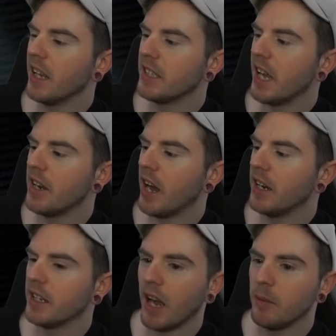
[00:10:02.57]
and, like,
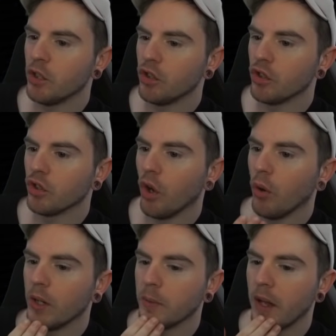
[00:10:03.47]
10-9 of diamonds should just
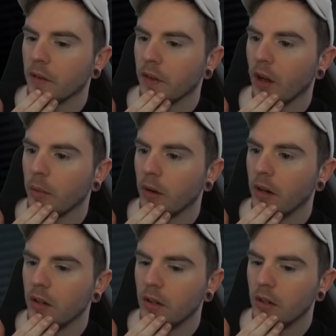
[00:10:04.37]
always bet the flop,
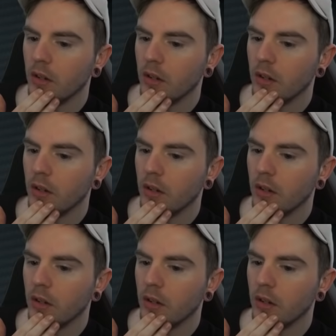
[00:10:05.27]
right?